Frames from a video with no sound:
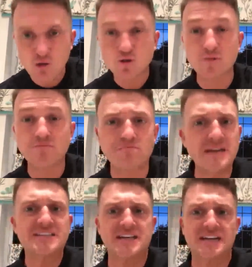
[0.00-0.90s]

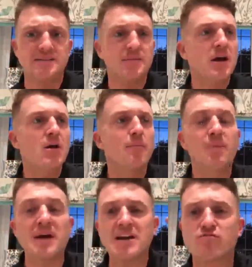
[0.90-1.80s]
children missing,
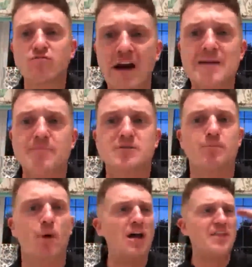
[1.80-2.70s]
being
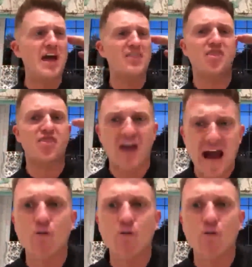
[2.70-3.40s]
raped by their